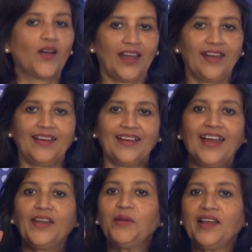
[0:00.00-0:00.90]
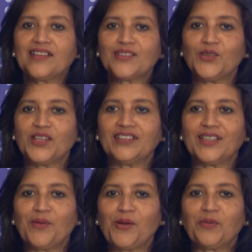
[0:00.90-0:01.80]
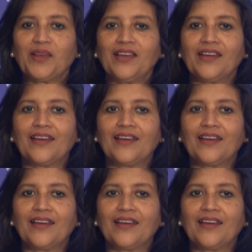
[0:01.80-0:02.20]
Okay. Anybody else knows anything about me?